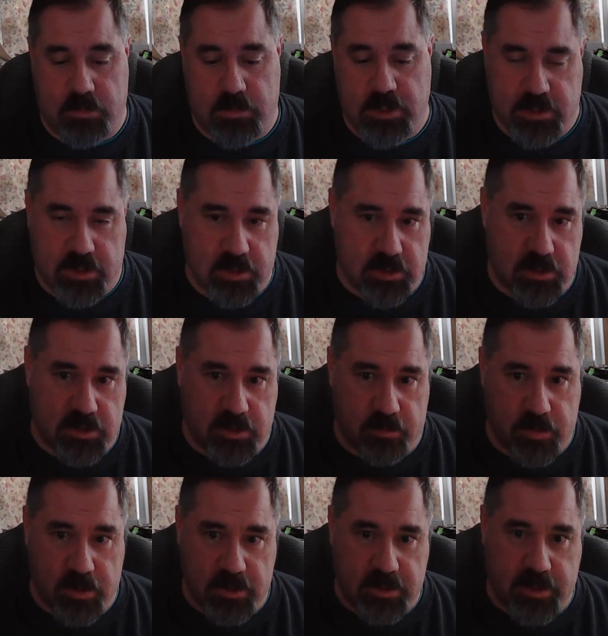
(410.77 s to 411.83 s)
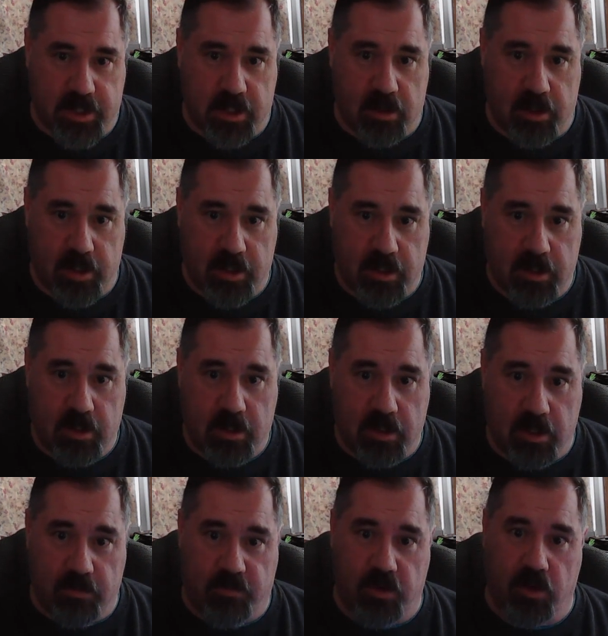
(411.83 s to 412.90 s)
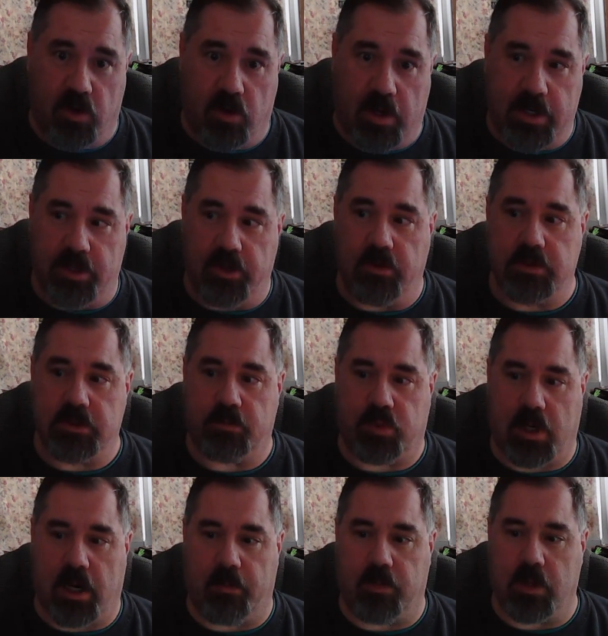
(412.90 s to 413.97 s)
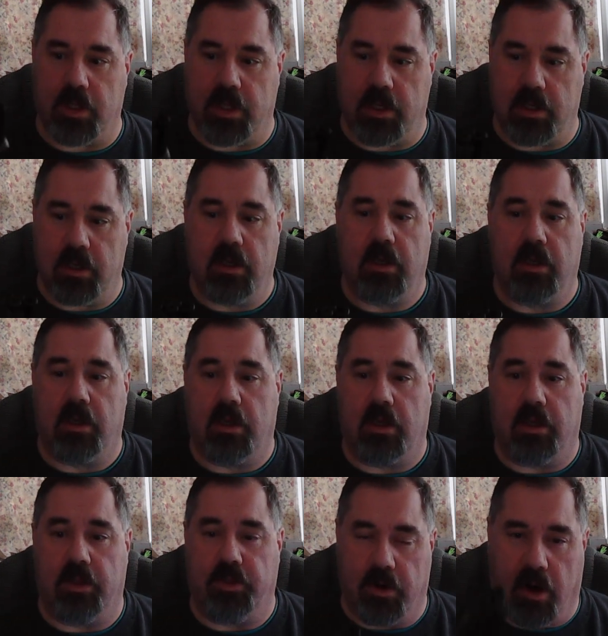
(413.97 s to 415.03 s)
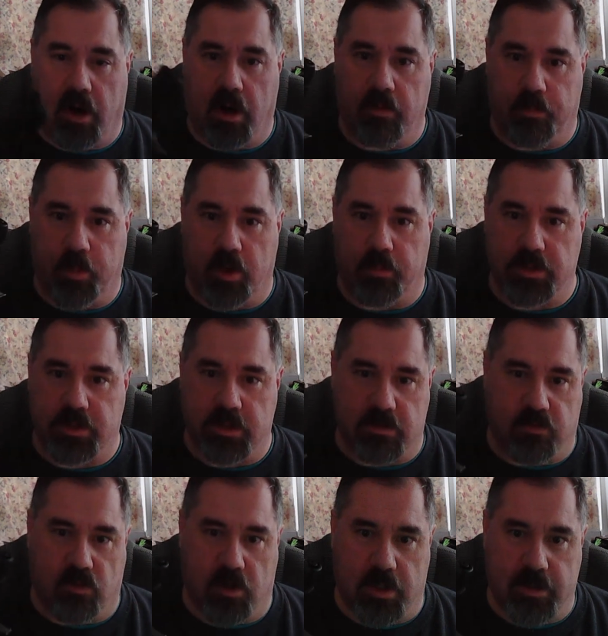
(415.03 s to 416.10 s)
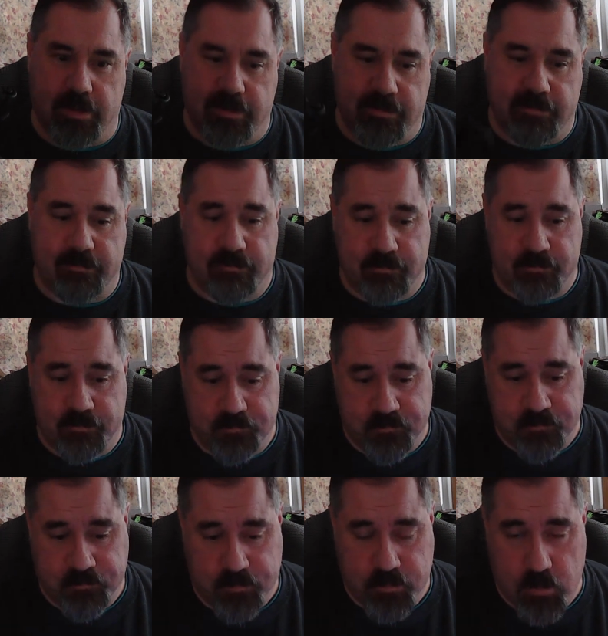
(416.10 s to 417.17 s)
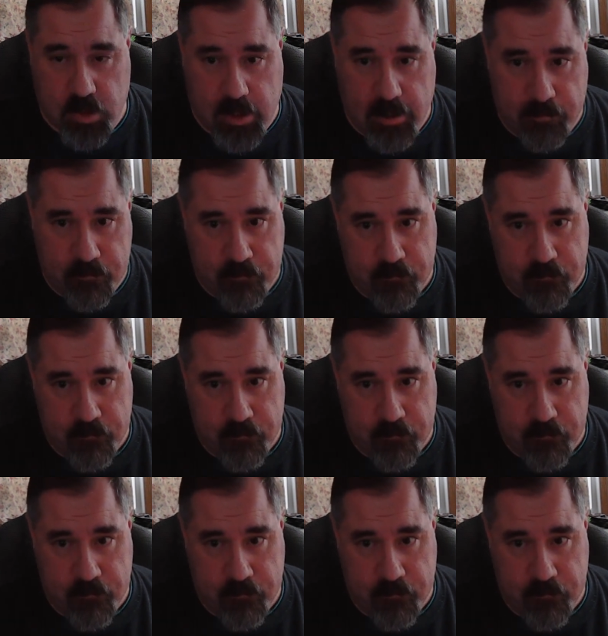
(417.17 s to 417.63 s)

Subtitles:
this isn't something scary. If you know how to use it properly, there are purposes for it. Okay?